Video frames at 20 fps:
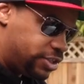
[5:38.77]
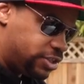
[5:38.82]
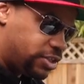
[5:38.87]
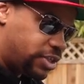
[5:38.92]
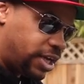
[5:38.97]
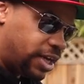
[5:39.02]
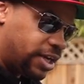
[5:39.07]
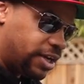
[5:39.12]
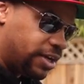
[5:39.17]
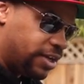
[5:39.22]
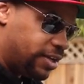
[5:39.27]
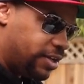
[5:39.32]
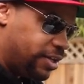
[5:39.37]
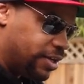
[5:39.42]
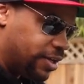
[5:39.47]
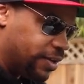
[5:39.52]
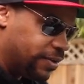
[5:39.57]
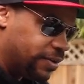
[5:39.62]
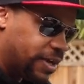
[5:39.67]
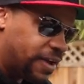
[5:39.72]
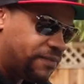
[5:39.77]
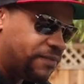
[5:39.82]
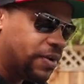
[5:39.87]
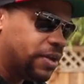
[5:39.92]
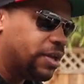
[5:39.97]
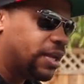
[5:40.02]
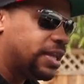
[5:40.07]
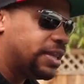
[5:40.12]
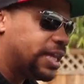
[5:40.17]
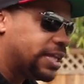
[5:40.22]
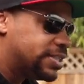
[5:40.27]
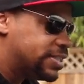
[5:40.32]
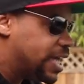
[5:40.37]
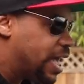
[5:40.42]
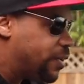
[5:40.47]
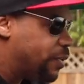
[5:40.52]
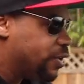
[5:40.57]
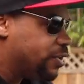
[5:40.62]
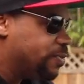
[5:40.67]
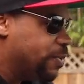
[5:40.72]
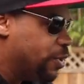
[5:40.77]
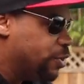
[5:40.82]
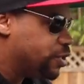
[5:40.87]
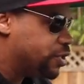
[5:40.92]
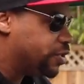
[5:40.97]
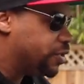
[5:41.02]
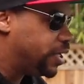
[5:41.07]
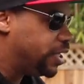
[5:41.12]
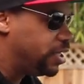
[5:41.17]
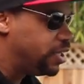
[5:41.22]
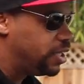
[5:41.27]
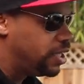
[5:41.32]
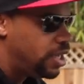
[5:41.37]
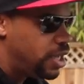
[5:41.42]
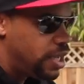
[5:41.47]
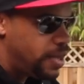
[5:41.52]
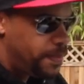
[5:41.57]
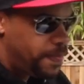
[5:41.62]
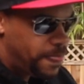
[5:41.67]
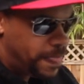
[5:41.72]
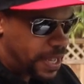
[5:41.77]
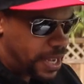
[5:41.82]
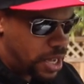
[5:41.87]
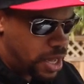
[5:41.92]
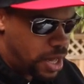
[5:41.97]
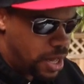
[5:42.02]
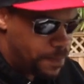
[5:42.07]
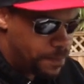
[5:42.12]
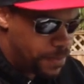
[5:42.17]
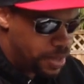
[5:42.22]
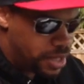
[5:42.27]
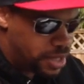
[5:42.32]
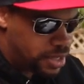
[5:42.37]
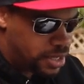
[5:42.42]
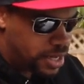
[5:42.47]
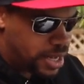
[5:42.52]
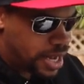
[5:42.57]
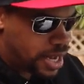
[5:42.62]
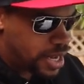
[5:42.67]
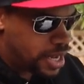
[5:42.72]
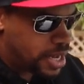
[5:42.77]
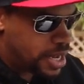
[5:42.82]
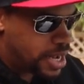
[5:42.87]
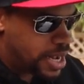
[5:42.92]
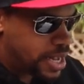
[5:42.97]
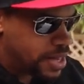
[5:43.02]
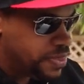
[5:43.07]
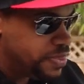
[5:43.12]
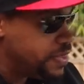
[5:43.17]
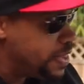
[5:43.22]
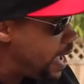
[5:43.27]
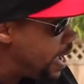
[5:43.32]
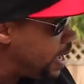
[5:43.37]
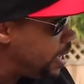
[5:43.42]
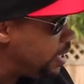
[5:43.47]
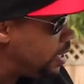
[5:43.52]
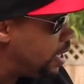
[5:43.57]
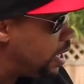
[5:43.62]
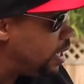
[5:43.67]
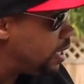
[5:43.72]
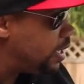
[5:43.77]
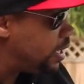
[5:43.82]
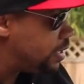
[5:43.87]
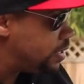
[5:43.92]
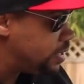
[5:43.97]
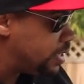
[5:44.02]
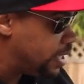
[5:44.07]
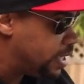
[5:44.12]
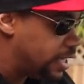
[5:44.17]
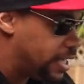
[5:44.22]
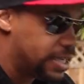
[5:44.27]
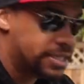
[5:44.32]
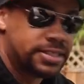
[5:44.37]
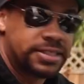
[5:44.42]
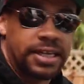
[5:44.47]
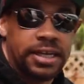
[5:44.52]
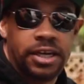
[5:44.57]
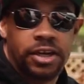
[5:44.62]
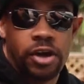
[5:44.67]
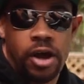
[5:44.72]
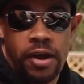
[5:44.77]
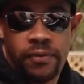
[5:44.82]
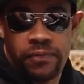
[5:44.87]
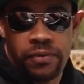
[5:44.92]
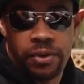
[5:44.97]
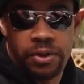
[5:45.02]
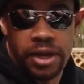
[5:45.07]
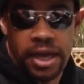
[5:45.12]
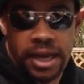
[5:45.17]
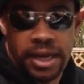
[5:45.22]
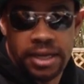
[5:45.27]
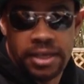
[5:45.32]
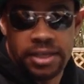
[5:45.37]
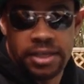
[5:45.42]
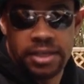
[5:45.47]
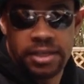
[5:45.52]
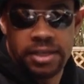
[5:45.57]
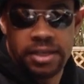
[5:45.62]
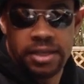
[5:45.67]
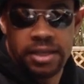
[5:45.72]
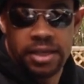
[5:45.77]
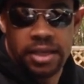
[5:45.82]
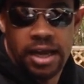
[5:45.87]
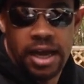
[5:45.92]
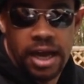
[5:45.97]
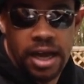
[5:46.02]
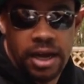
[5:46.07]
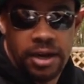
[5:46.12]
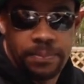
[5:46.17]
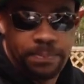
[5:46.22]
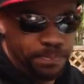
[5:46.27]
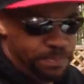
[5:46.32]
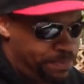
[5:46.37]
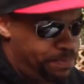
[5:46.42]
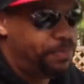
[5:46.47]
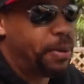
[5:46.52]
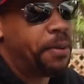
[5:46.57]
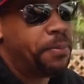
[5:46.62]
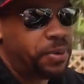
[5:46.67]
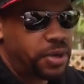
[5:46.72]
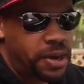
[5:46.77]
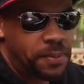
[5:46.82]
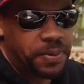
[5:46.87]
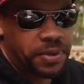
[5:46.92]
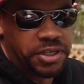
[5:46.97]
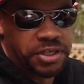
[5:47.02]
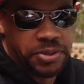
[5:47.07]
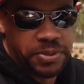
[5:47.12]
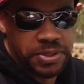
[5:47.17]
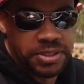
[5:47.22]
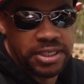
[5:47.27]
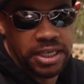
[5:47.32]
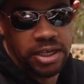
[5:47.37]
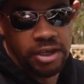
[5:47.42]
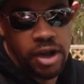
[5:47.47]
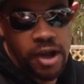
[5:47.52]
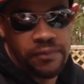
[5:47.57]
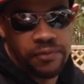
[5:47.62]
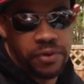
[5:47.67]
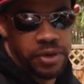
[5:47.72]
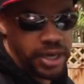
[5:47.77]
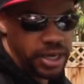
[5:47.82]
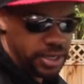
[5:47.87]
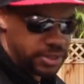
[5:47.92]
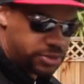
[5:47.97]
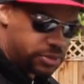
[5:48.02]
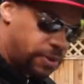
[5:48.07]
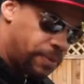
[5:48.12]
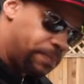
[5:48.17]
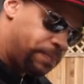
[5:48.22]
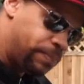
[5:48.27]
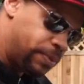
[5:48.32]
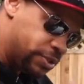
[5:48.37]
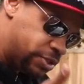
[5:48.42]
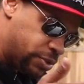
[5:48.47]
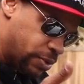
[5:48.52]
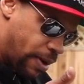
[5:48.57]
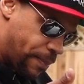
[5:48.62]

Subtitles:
just kind of, you know, I felt like that sideways motion. Right. And then it's at extended off-road height, bumping up into extended off-road height. So it puts